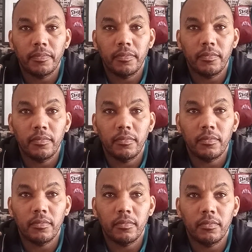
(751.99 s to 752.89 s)

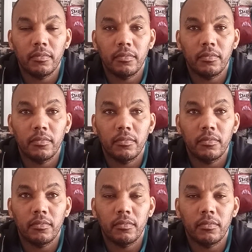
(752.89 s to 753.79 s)
This Khan Brook's
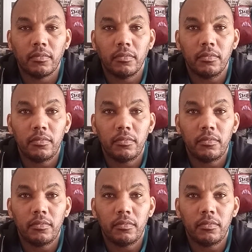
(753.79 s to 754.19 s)
been going.